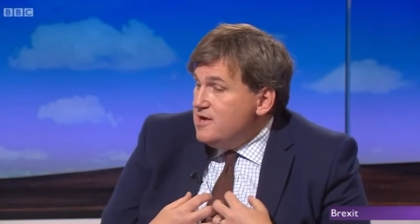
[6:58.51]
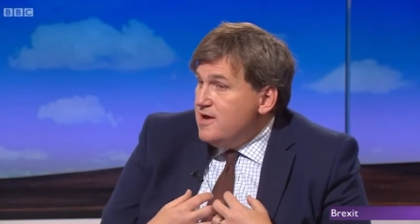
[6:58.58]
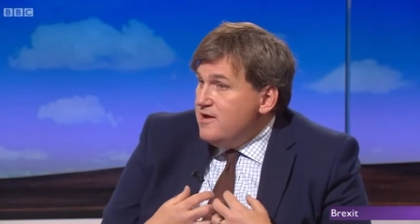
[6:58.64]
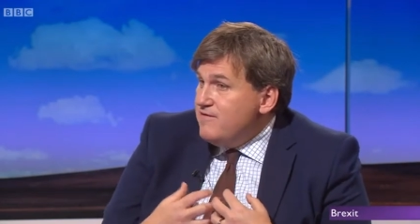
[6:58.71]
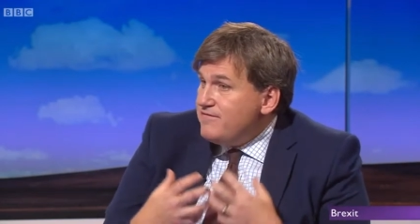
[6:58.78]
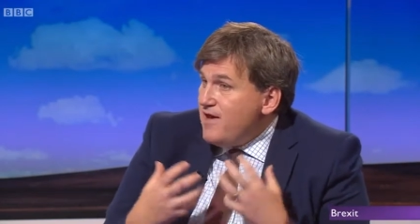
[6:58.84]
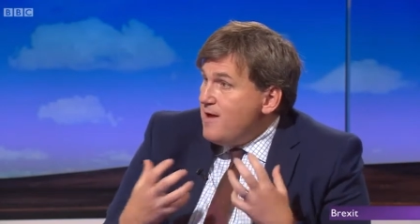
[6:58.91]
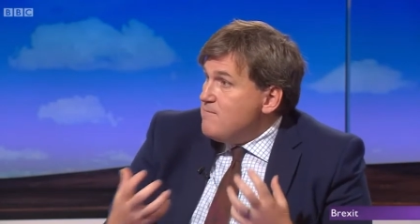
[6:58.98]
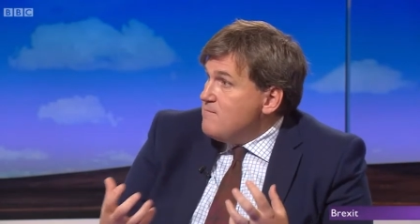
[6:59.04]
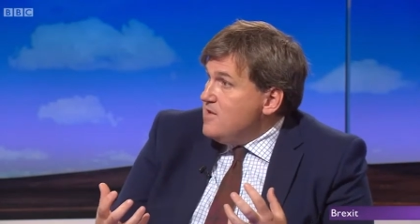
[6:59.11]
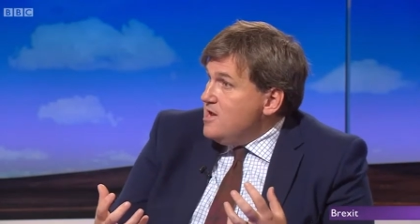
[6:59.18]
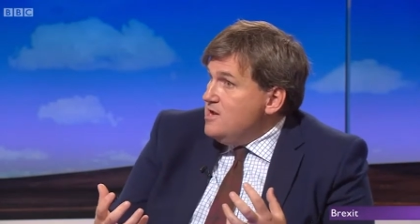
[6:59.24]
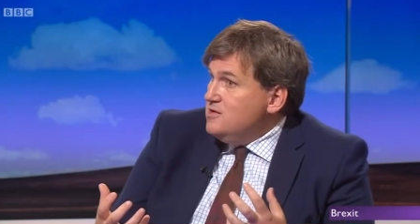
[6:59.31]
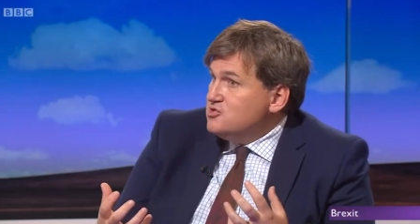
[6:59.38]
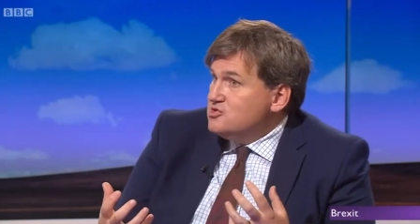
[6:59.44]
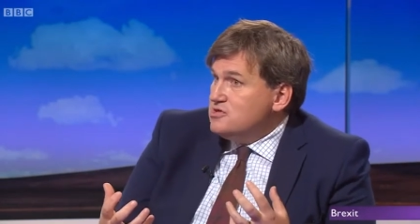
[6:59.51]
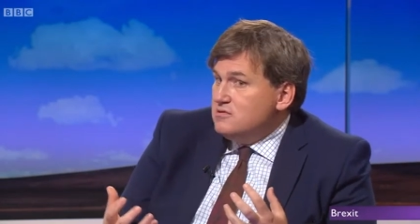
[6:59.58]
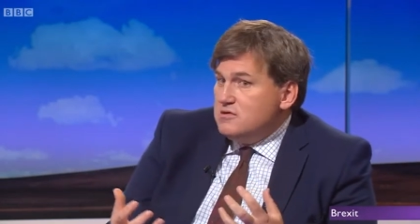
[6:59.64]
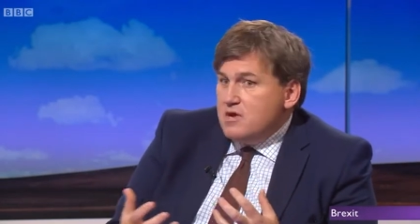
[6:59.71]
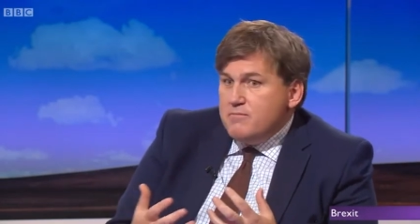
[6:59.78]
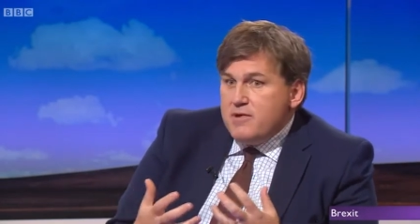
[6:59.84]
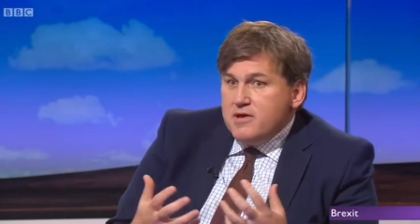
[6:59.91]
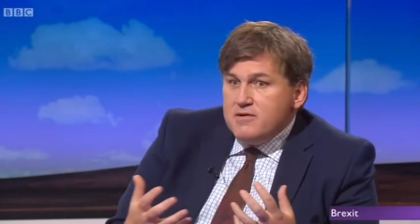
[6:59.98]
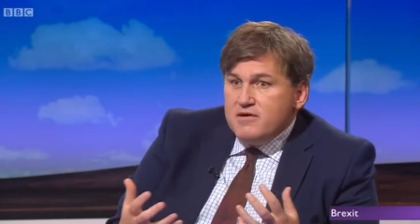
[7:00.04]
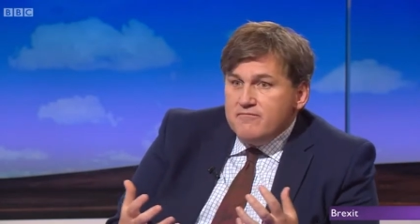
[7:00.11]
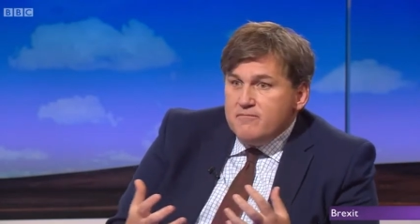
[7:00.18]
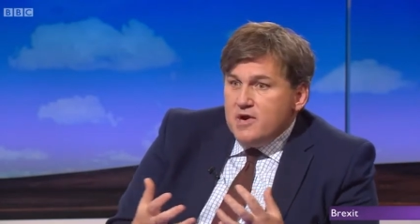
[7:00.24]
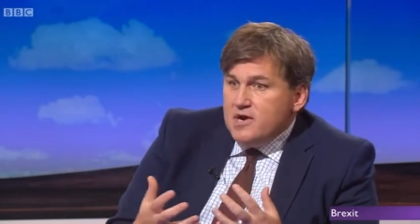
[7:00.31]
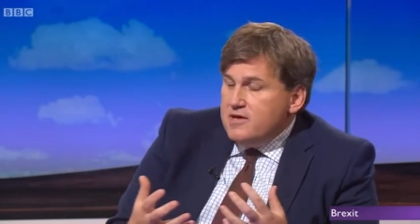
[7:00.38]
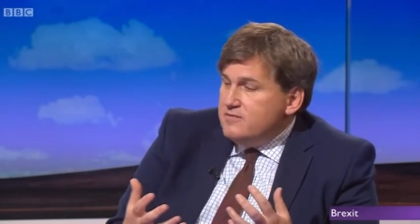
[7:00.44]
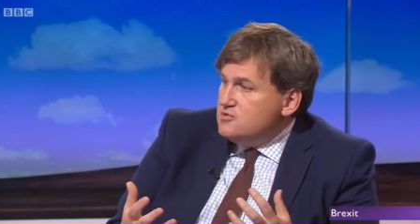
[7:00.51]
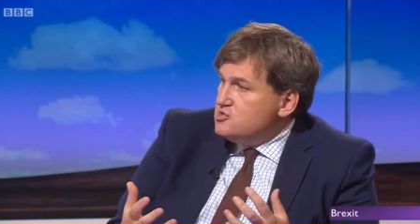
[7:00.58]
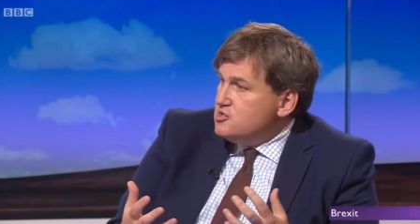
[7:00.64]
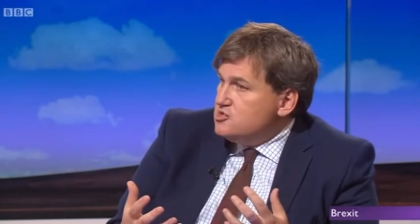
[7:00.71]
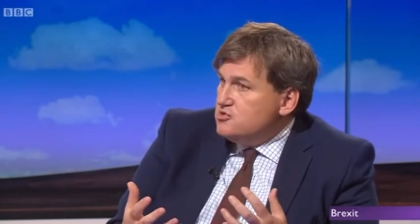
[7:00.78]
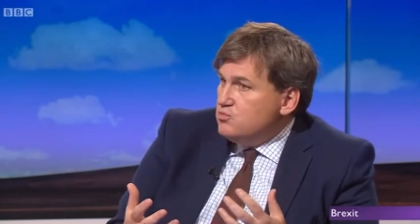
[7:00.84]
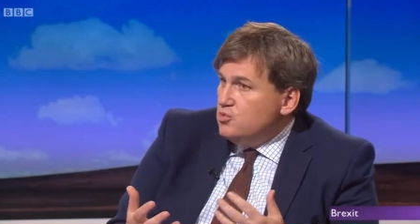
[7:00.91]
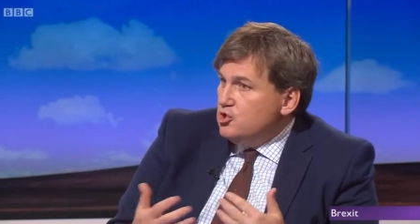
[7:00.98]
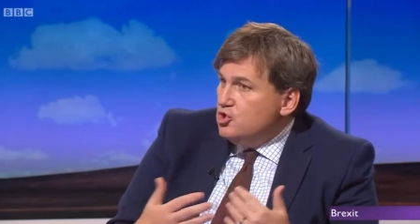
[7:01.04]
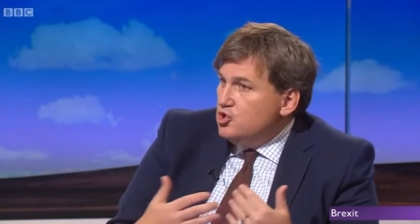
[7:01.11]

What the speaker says: If that means that a bit of money in the system will